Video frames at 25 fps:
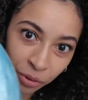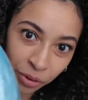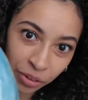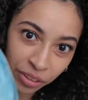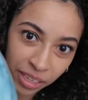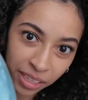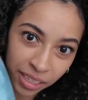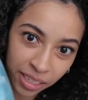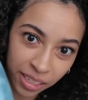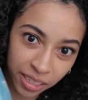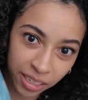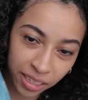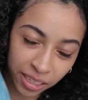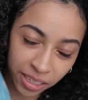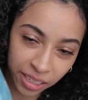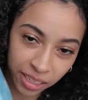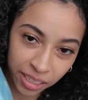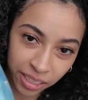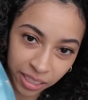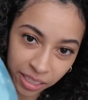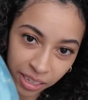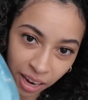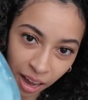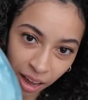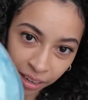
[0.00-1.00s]
for this
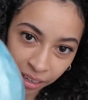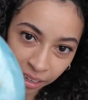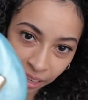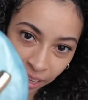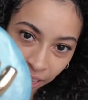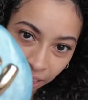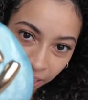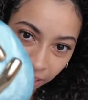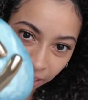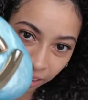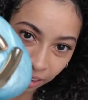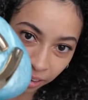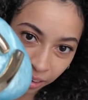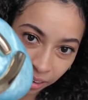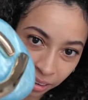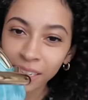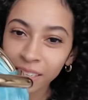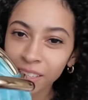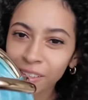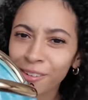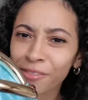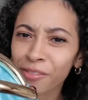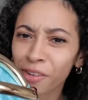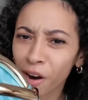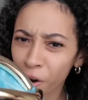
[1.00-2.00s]
stunning
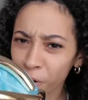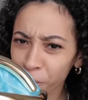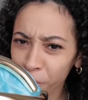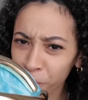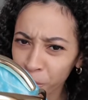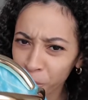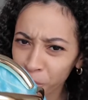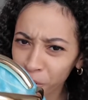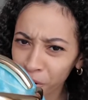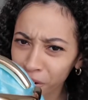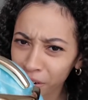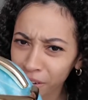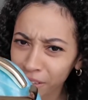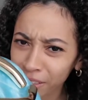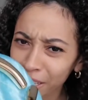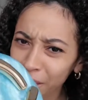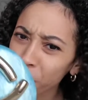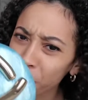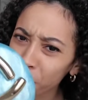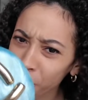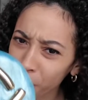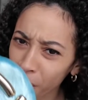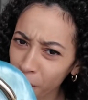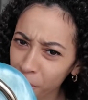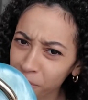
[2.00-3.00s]
piece of artwork. You
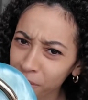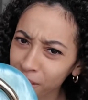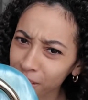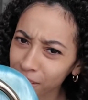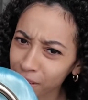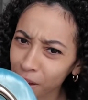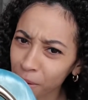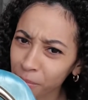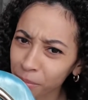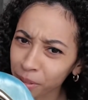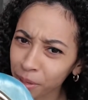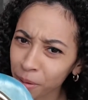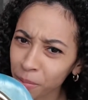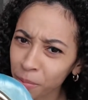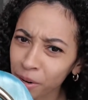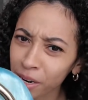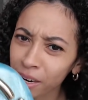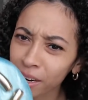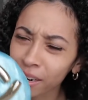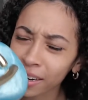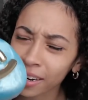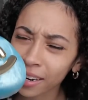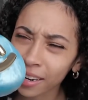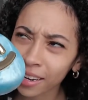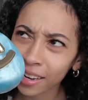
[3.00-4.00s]
could prop this up
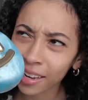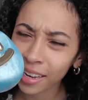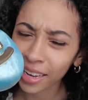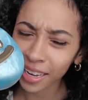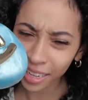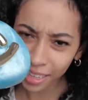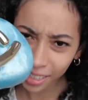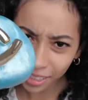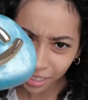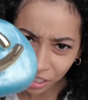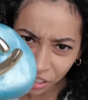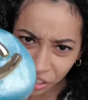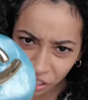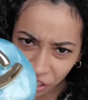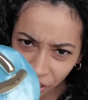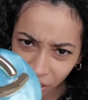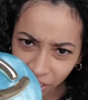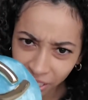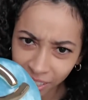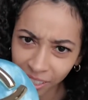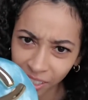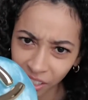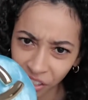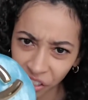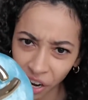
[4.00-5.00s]
somewhere and she's
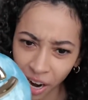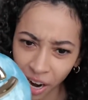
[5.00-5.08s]
gonna